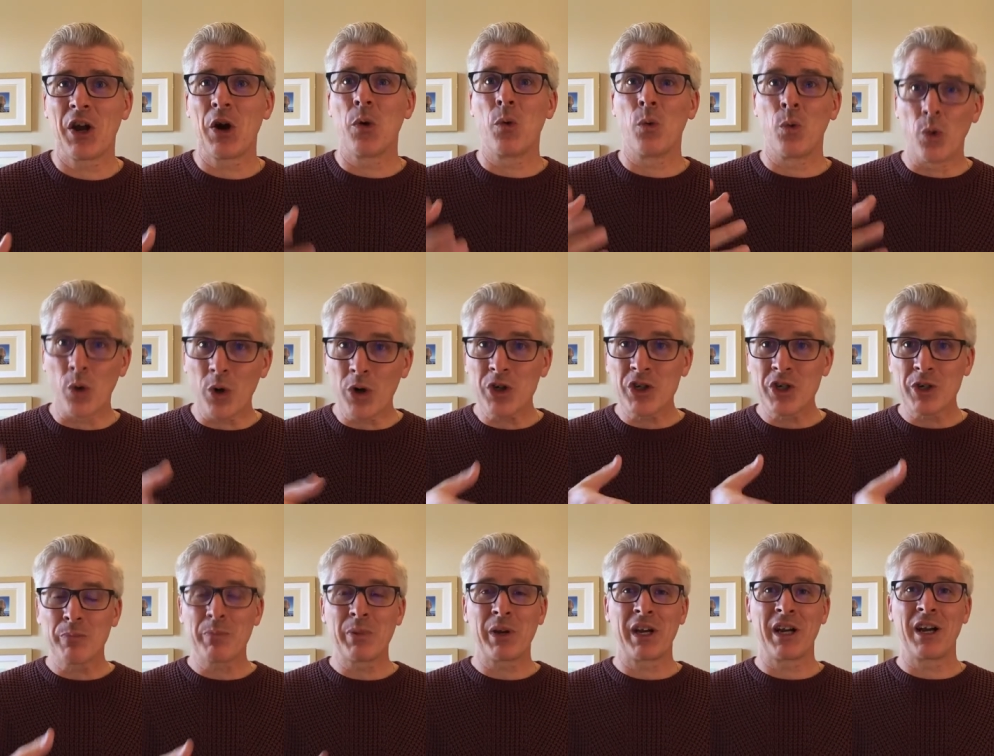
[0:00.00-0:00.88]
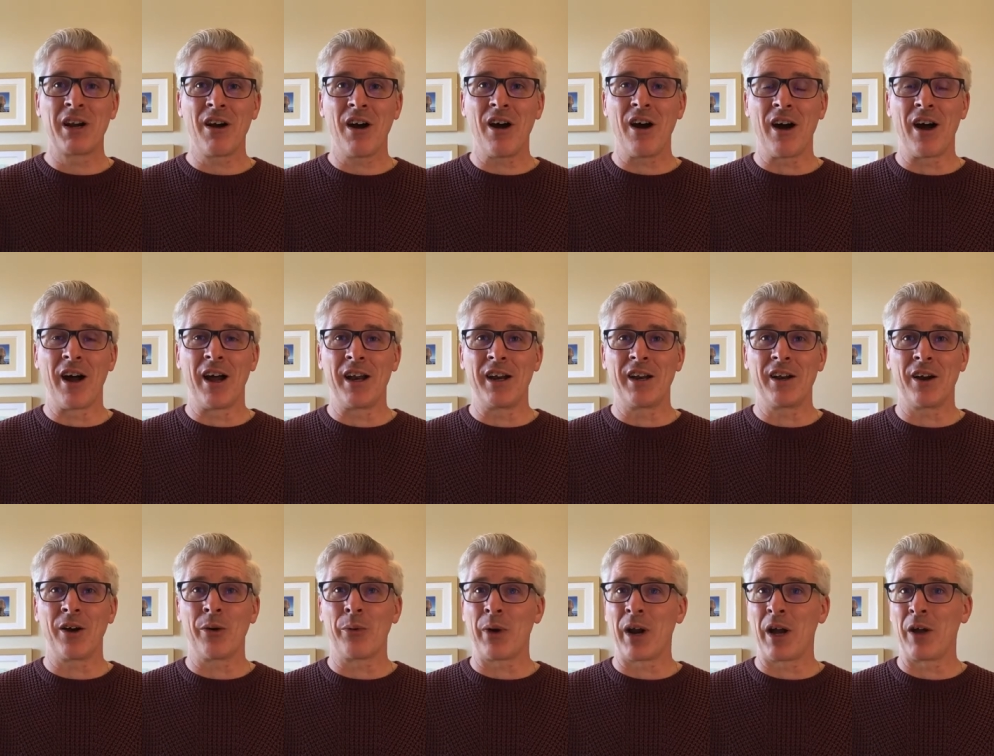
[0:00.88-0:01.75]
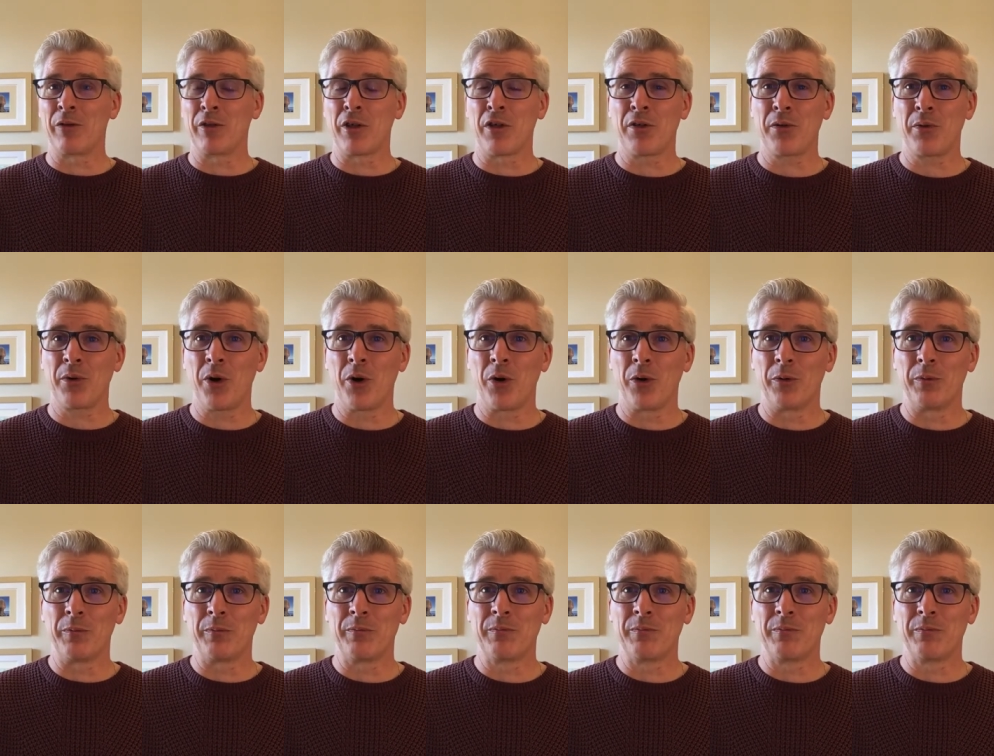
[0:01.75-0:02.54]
worshiping God around the throne.